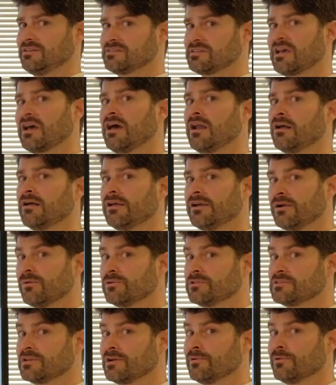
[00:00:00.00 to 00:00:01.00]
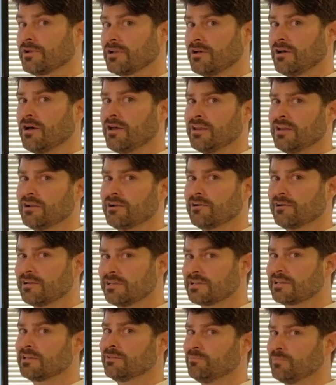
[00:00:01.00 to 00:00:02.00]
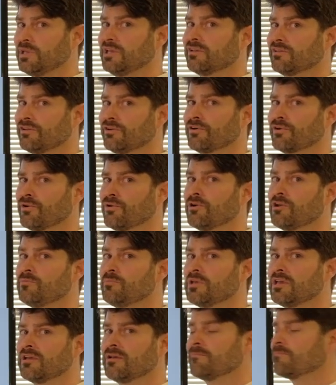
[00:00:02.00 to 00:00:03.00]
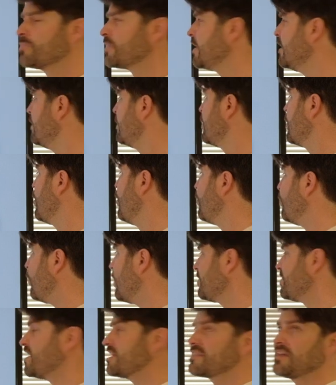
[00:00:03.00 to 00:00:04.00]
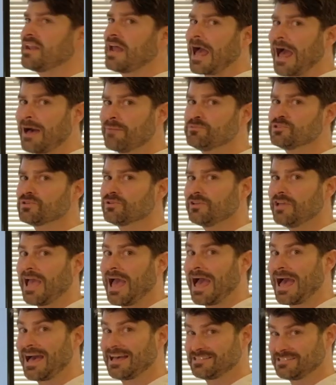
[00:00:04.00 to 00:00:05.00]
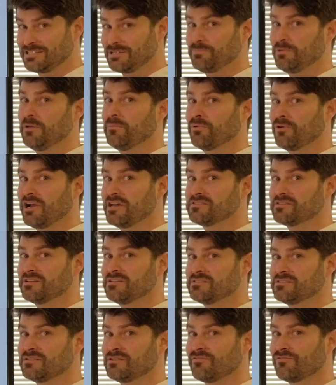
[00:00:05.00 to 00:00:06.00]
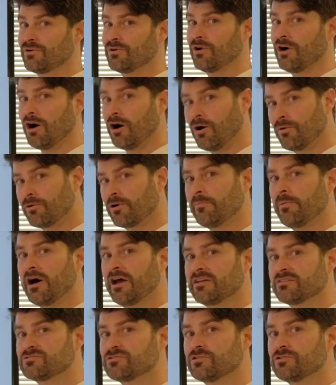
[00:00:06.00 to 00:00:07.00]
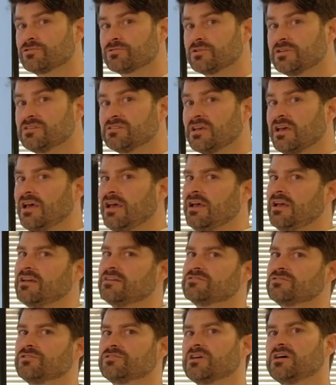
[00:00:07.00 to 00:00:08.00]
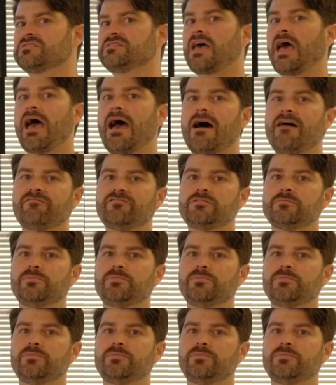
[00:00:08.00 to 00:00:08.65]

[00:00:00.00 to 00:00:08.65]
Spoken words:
is kind of like what's going on here. It can be a little creepy. One thing that absolutely has to be present for all robotic surgeries is there does have to